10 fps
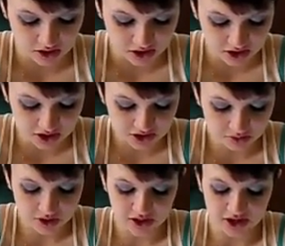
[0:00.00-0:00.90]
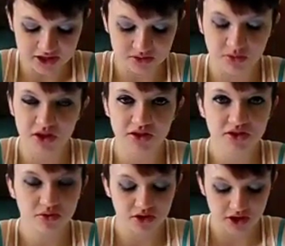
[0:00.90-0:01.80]
The condition may last
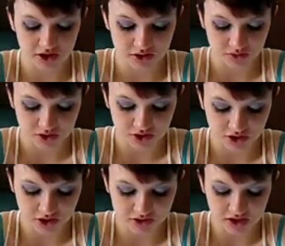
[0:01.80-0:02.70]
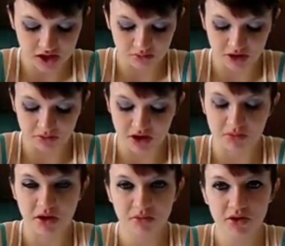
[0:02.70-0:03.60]
months or years, with triggers that can bring
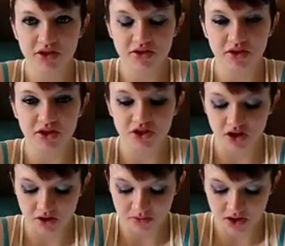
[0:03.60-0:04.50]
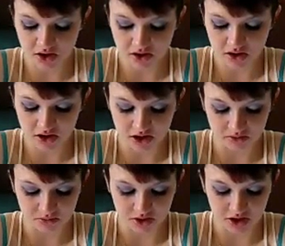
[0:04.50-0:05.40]
back memories of the trauma
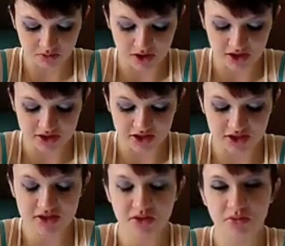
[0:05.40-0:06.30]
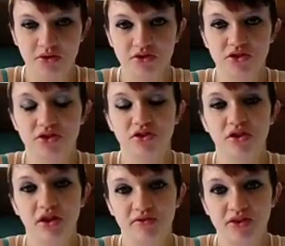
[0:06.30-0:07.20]
accompanied by intense
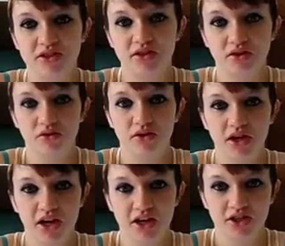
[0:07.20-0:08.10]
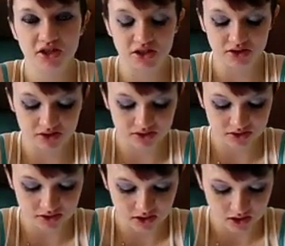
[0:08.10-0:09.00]
emotional and physical
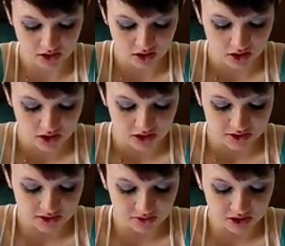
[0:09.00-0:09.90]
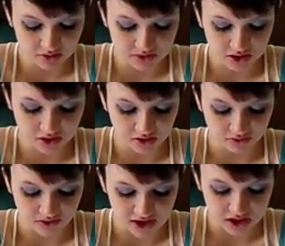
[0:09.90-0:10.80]
reactions. Symptoms
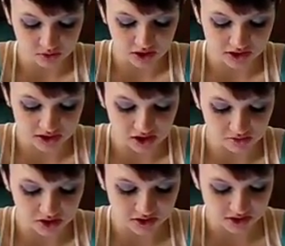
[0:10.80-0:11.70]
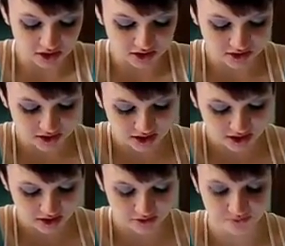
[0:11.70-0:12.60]
include flashbacks, nightmares, and
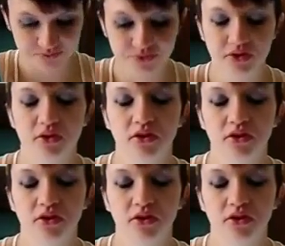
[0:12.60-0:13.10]
anxiety.